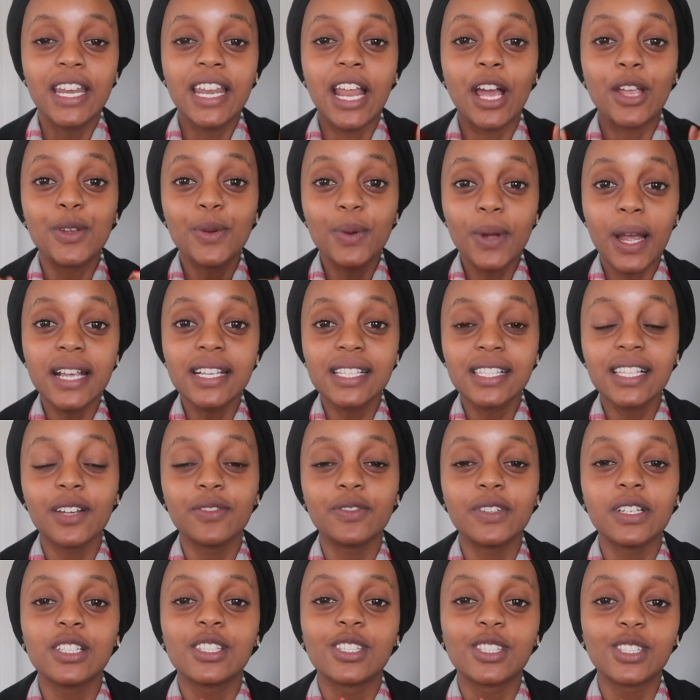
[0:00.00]
Now, you guys
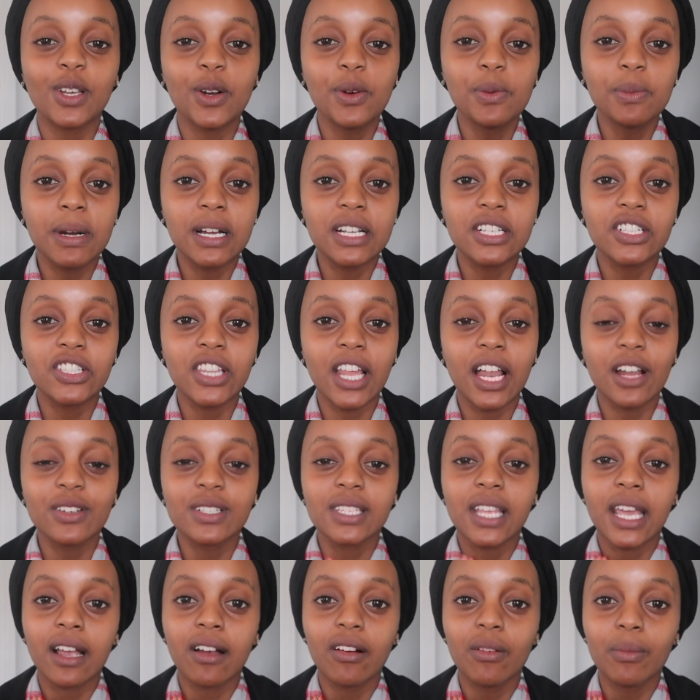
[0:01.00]
loved it so much that I
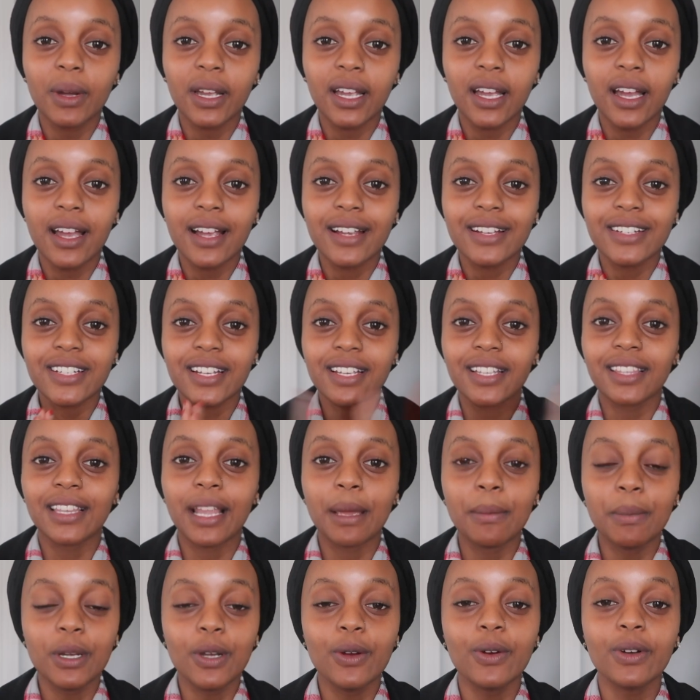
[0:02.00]
was like, oh my gosh,
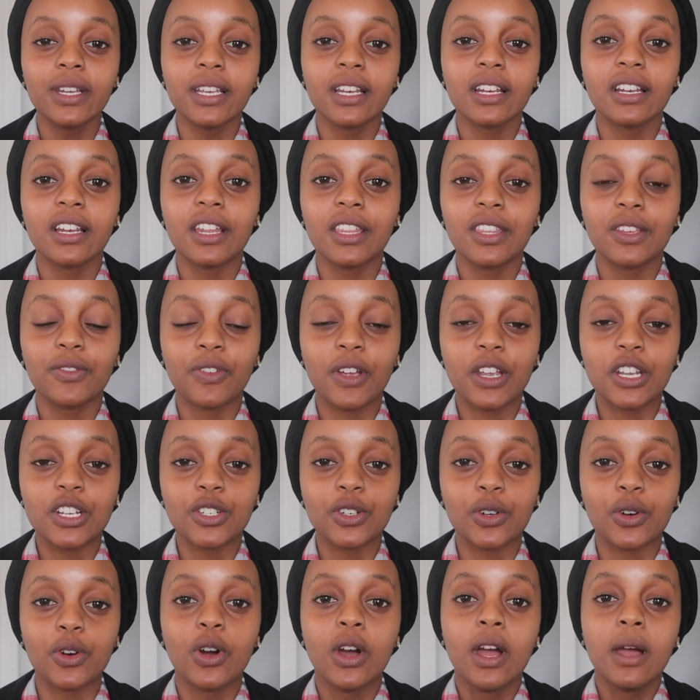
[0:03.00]
let me go get another
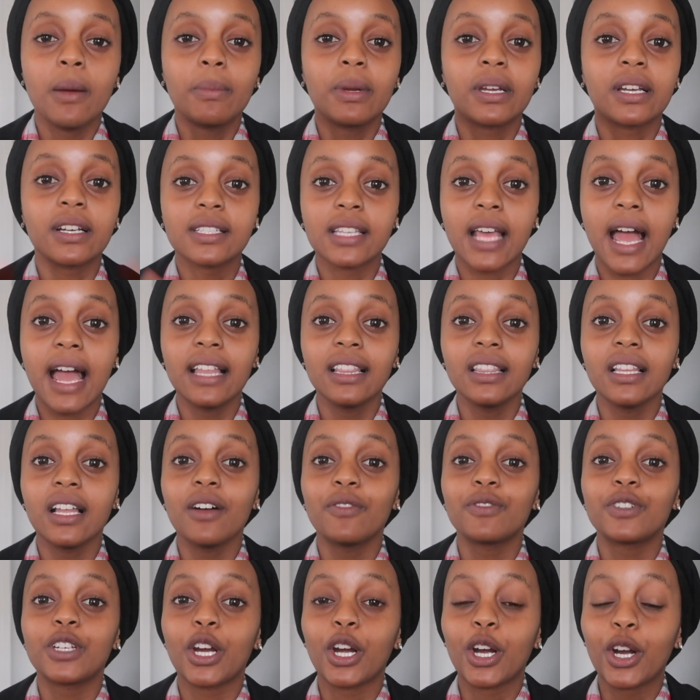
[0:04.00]
facial because I
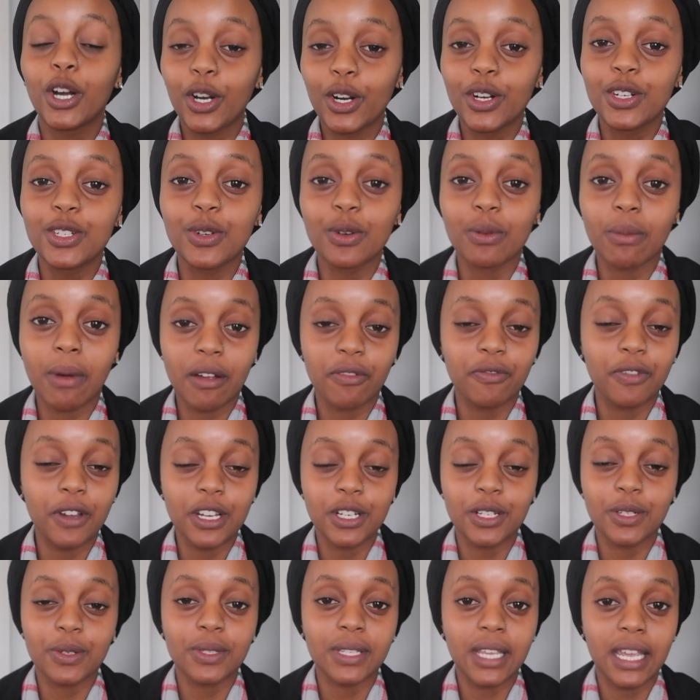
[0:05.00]
loved her doing my
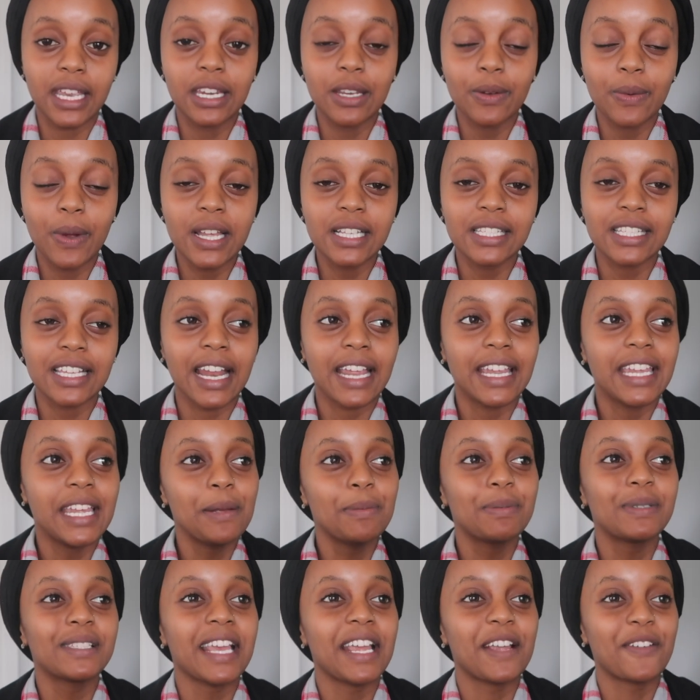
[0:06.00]
facials anyways, and I
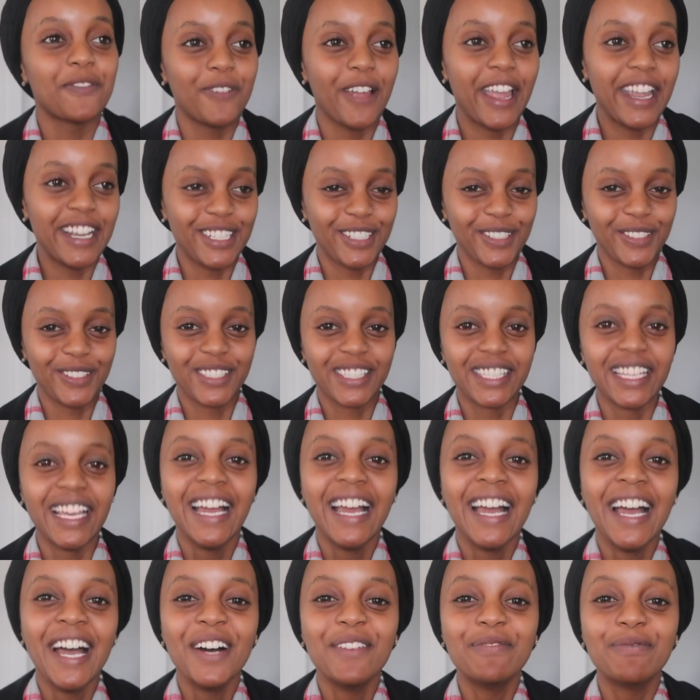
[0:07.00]
keep saying facials,
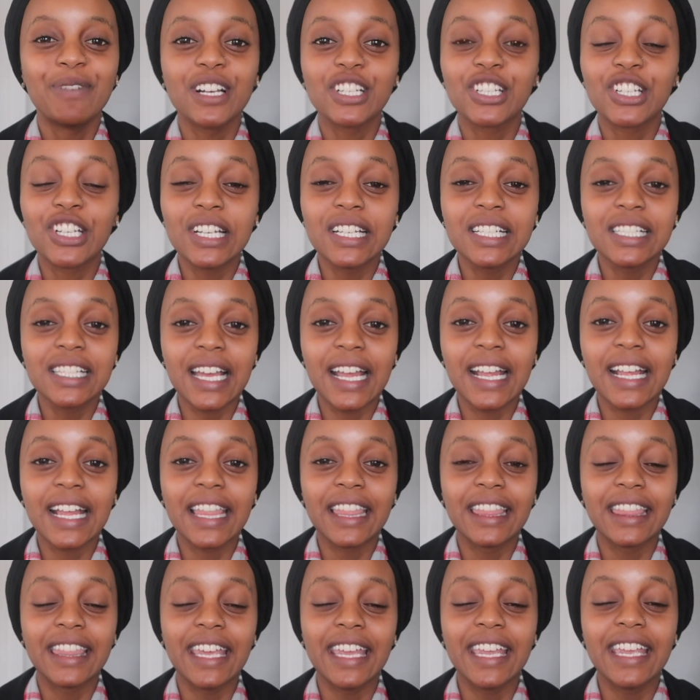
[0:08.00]
but she's
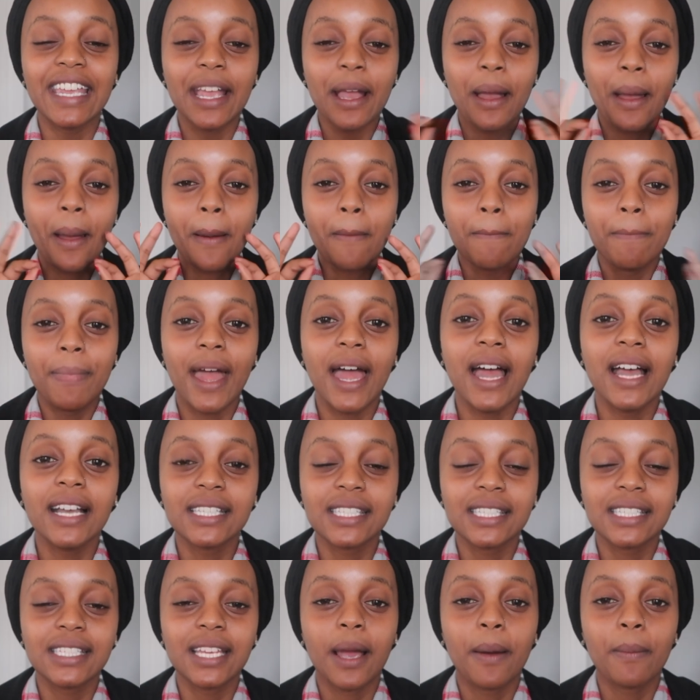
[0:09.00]
like the
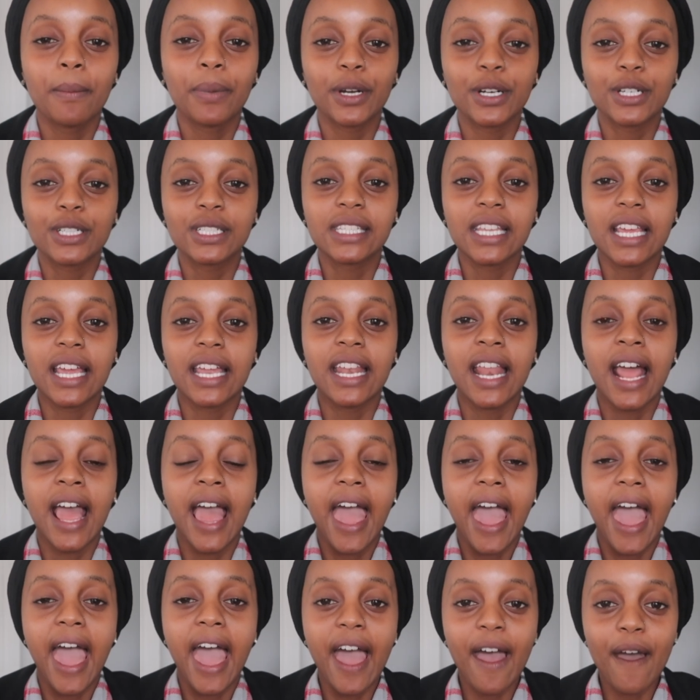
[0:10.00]
best person
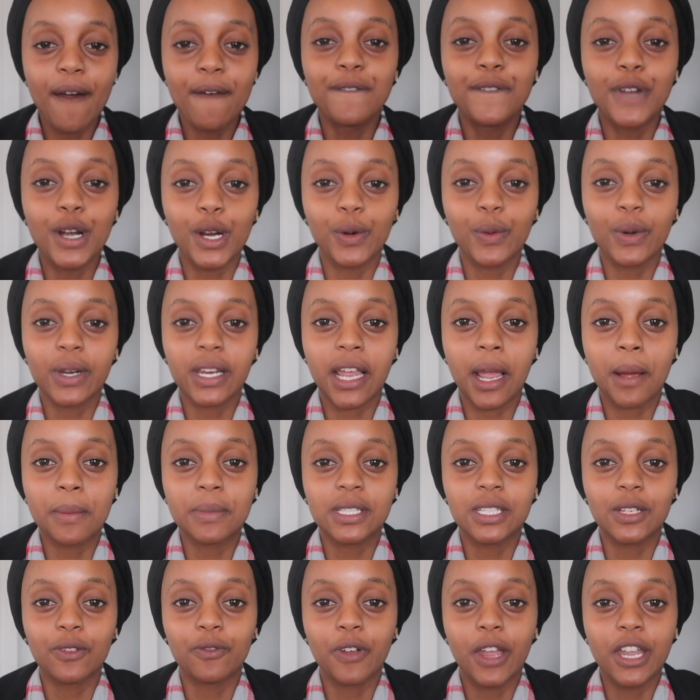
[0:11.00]
ever when it
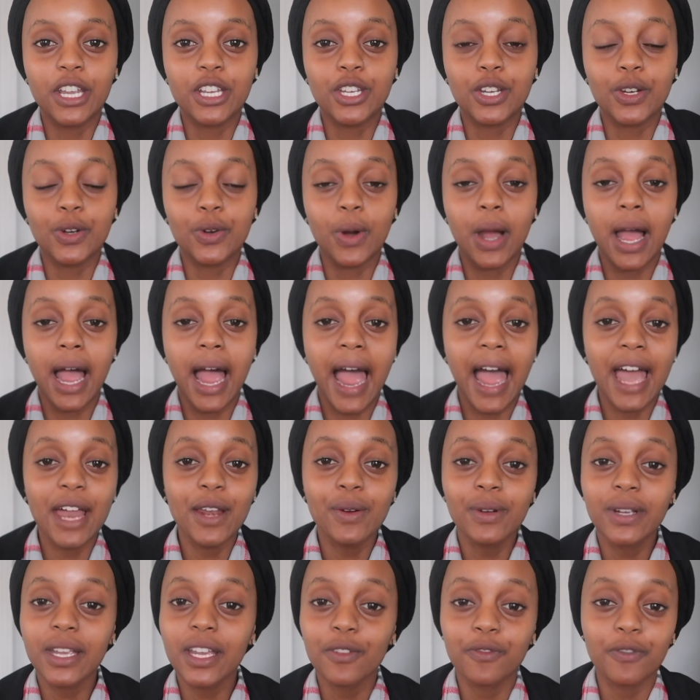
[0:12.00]
comes to facial. I
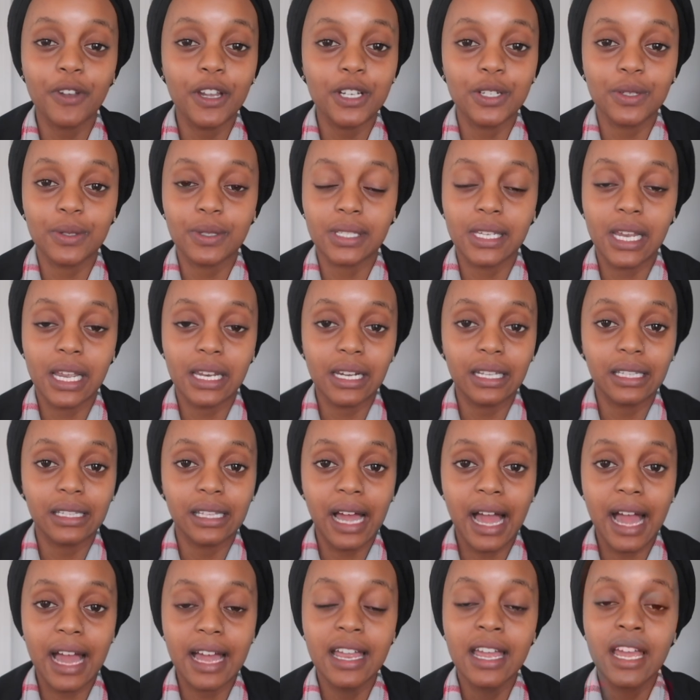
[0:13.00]
don't get facials done a
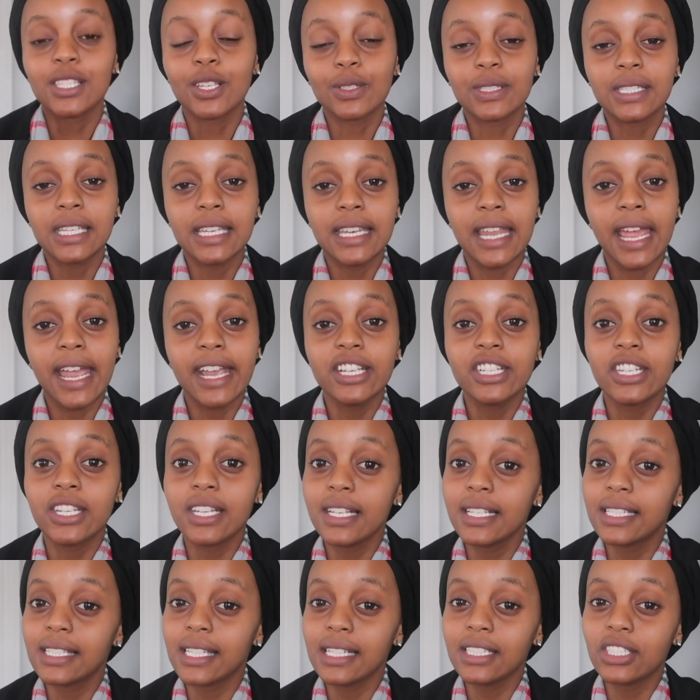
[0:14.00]
lot. So today
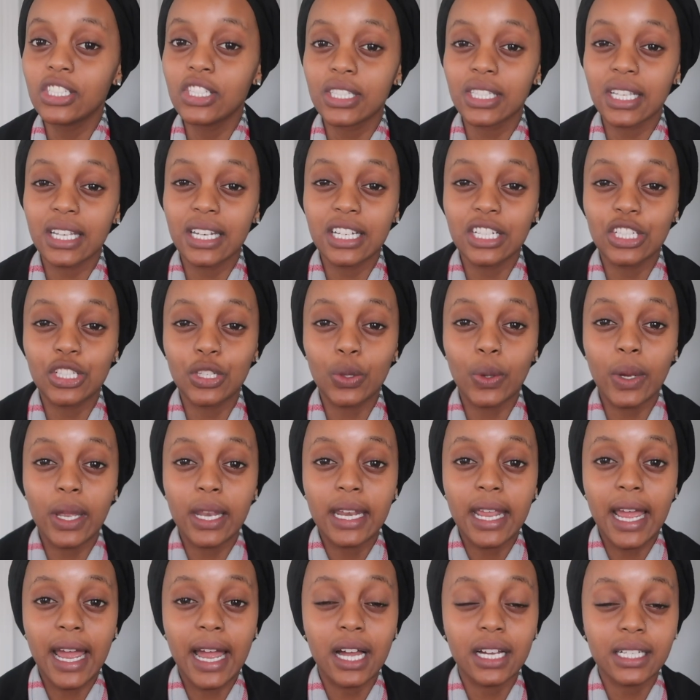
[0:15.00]
she said she's gonna do
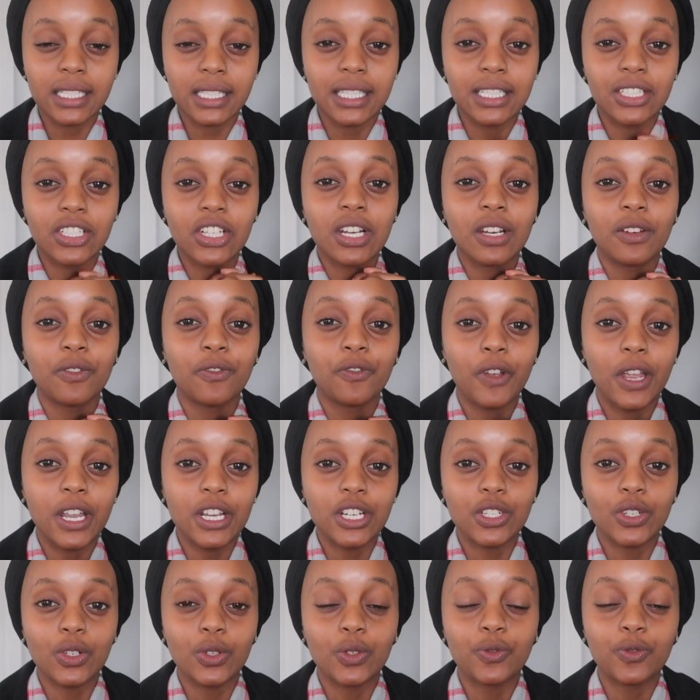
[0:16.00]
an oxygen
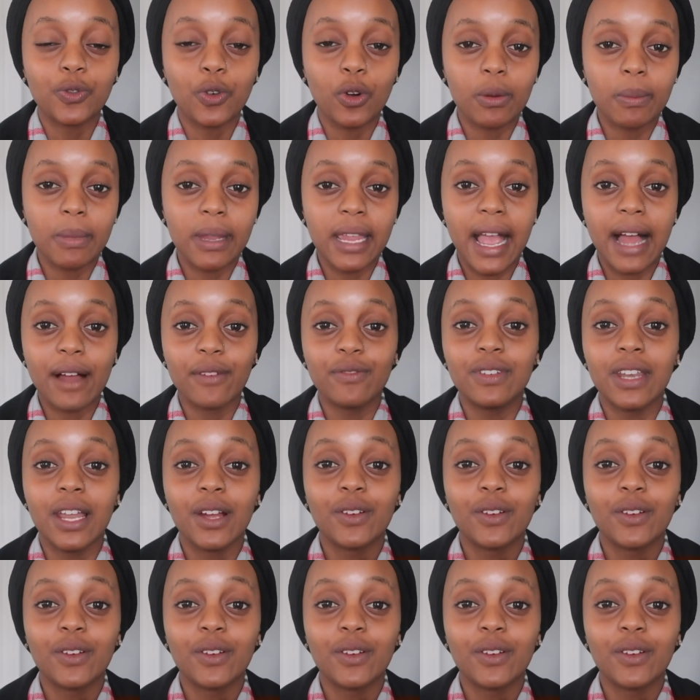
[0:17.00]
facial for me. I've